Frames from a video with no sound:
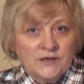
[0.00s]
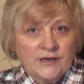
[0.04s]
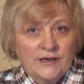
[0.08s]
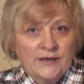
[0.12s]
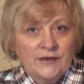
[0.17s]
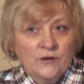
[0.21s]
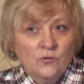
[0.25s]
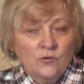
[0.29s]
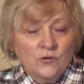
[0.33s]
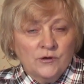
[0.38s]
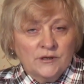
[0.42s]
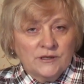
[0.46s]

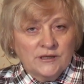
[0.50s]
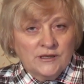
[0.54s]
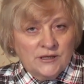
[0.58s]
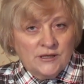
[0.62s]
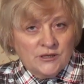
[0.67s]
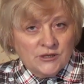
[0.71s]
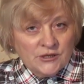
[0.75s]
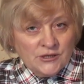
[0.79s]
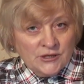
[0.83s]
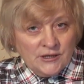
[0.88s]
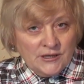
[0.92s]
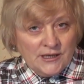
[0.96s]
This brings
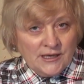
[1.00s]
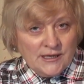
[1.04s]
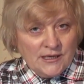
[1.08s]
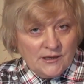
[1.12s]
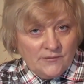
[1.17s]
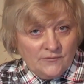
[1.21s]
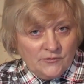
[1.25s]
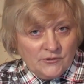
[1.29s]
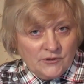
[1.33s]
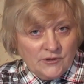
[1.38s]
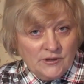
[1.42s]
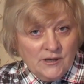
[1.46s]
harm for
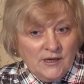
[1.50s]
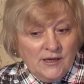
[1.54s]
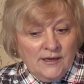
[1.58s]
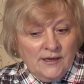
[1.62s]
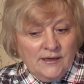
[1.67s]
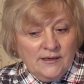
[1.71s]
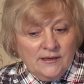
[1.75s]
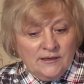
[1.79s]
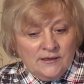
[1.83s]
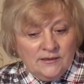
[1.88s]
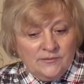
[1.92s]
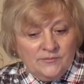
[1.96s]
your health.
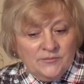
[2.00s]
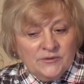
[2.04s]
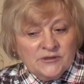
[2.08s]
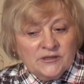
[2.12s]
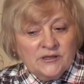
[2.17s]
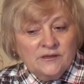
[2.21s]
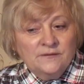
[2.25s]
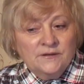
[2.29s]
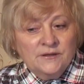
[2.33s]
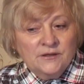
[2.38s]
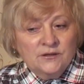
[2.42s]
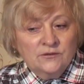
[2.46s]

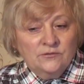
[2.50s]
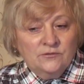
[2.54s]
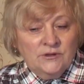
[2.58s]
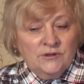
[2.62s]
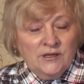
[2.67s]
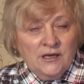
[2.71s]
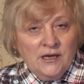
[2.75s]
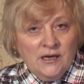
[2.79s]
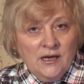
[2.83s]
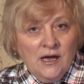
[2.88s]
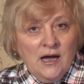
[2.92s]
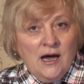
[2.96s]

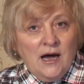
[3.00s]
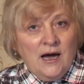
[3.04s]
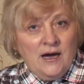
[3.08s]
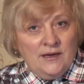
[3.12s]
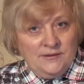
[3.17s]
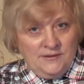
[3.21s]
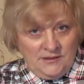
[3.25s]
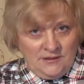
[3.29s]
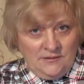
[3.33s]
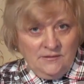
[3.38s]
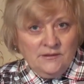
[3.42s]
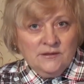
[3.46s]
Many
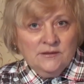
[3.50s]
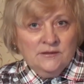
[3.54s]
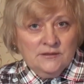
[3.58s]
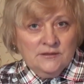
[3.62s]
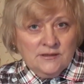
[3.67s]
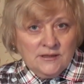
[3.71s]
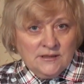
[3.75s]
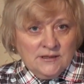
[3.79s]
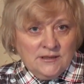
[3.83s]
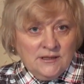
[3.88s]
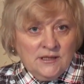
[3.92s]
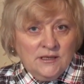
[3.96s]
accidents show
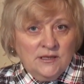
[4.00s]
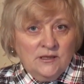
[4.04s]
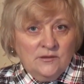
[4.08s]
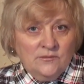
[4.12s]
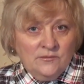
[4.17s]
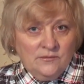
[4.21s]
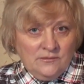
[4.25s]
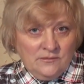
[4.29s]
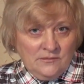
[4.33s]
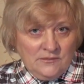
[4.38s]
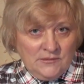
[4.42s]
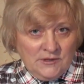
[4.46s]
how it's
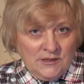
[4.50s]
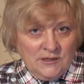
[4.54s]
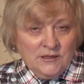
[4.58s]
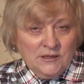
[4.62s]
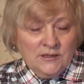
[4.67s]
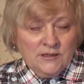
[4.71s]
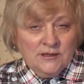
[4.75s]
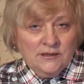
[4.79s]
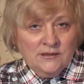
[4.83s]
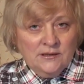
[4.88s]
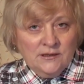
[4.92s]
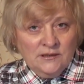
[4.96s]

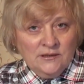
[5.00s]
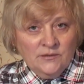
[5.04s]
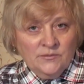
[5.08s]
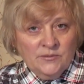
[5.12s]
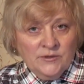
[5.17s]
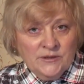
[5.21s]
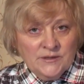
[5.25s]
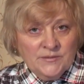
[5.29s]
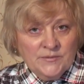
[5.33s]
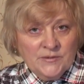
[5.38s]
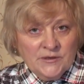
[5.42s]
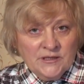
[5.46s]
dangerous to
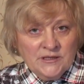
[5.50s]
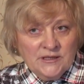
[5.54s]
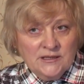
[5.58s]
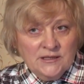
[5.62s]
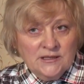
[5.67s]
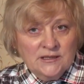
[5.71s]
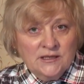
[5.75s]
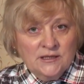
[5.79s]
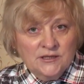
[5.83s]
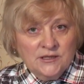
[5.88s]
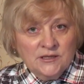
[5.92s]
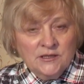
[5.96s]
depend on
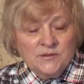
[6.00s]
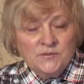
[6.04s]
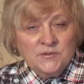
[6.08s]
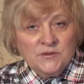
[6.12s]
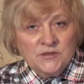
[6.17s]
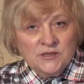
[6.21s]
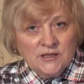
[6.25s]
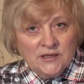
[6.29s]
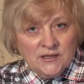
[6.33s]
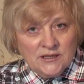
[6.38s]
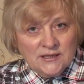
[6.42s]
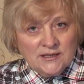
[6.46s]

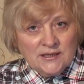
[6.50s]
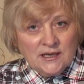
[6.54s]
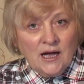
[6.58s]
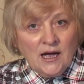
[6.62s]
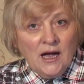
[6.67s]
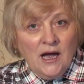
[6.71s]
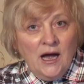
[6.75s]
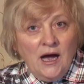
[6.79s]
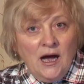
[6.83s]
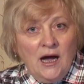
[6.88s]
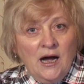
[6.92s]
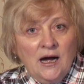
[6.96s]
electricity
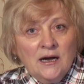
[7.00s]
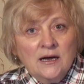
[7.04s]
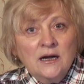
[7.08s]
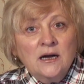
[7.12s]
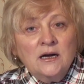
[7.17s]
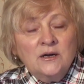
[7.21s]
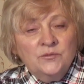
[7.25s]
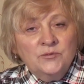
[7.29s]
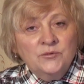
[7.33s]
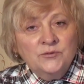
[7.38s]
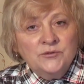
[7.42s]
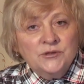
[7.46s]
and may
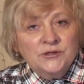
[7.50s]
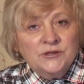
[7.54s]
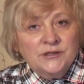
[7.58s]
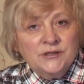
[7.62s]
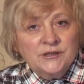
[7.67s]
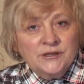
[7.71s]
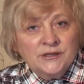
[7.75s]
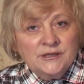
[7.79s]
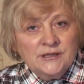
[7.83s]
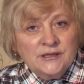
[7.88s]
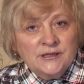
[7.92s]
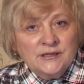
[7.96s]
disappear
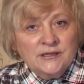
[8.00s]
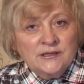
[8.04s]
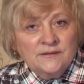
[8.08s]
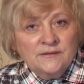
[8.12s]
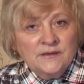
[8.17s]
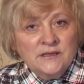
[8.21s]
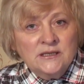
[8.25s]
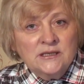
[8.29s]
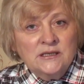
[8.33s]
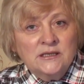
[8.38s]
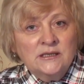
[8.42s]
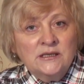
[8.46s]
at any
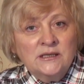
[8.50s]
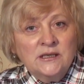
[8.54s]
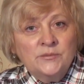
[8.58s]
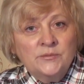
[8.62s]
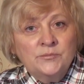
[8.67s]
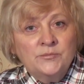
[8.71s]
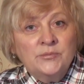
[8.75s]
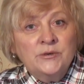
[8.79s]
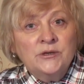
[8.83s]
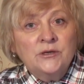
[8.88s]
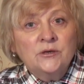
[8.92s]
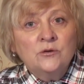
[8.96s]
moment.
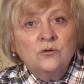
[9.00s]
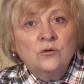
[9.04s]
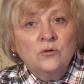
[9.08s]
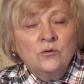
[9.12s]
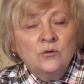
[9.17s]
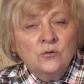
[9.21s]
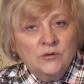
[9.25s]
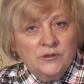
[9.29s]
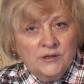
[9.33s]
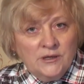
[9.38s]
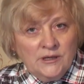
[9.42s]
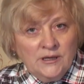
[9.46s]

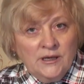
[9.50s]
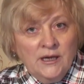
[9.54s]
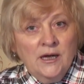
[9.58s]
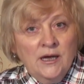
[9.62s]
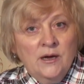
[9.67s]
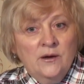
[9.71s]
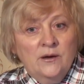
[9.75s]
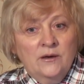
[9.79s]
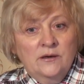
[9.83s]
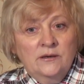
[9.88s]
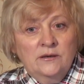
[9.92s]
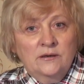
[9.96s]
It's also
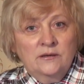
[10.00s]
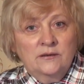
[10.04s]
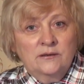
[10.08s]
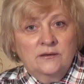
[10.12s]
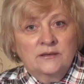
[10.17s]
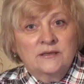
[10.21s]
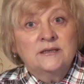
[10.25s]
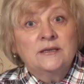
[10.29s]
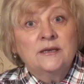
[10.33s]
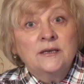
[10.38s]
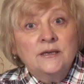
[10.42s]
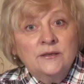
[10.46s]
dangerous
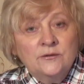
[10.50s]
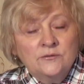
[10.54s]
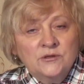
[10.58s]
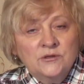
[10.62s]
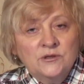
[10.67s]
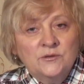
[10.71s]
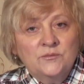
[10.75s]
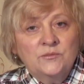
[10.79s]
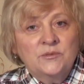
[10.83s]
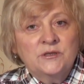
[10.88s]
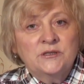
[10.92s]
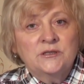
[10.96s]
to depend
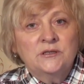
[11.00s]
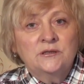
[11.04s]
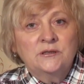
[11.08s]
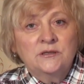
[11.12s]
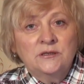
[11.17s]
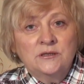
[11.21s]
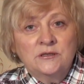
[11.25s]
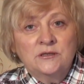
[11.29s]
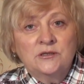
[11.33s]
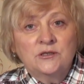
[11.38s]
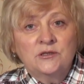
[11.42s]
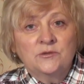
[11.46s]
on
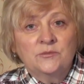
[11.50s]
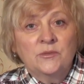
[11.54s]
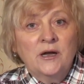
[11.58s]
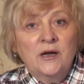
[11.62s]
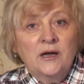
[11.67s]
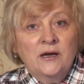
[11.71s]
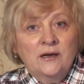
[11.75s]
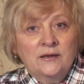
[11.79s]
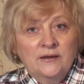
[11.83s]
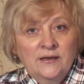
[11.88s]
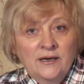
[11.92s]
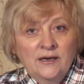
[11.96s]

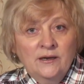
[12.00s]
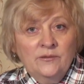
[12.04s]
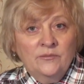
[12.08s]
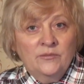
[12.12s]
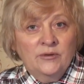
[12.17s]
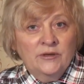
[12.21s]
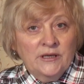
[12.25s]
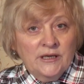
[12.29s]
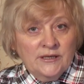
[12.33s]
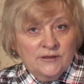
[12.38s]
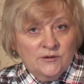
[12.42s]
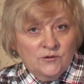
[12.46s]
communications that you
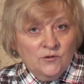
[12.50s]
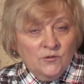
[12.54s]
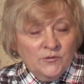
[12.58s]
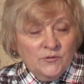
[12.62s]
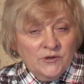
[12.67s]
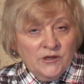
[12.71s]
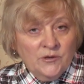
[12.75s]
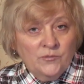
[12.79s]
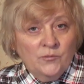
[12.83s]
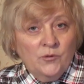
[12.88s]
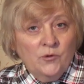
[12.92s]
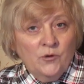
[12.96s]
didn't
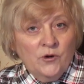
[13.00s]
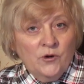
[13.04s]
build,